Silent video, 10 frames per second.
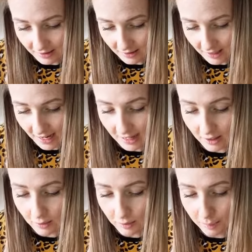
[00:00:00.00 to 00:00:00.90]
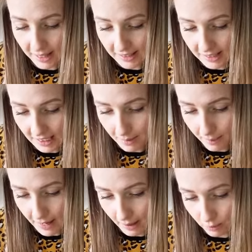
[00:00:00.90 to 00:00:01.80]
And the best thing
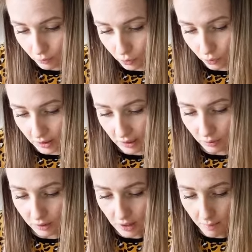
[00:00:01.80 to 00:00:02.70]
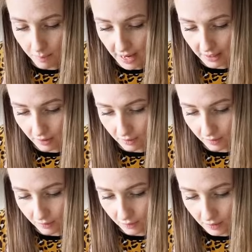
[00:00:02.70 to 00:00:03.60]
about drawing it onto the back
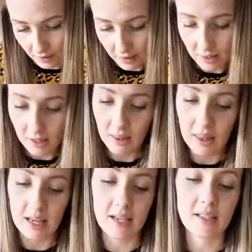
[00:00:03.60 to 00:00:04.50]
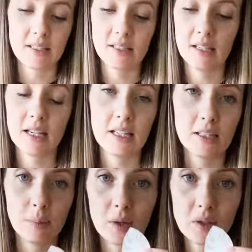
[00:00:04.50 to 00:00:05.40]
of this is
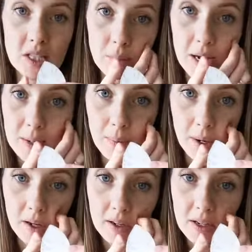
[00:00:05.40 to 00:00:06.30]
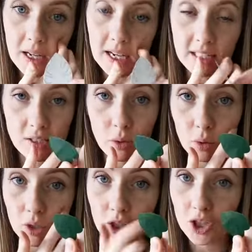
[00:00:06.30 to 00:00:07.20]
because it's paper, it's not
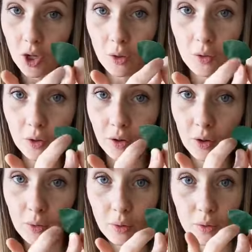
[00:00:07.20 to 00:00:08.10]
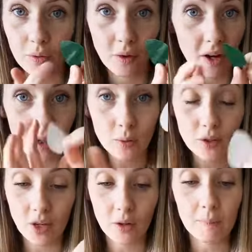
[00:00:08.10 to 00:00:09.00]
going to show through on your vinyl.
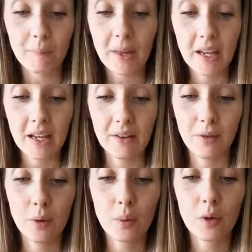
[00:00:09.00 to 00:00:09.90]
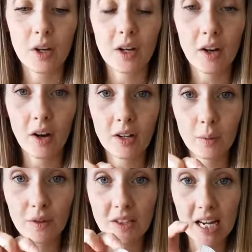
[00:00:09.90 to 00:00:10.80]
So if you want to kind of
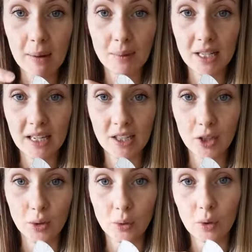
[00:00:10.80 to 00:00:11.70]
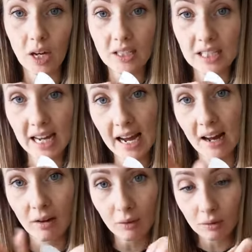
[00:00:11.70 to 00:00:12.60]
adapt it as you're cutting it
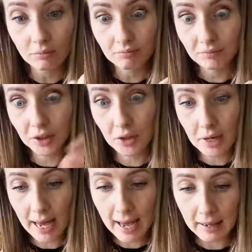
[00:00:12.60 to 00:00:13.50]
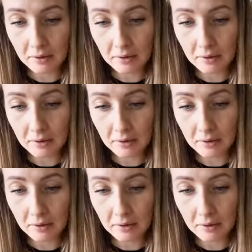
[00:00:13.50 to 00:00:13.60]
out, you can.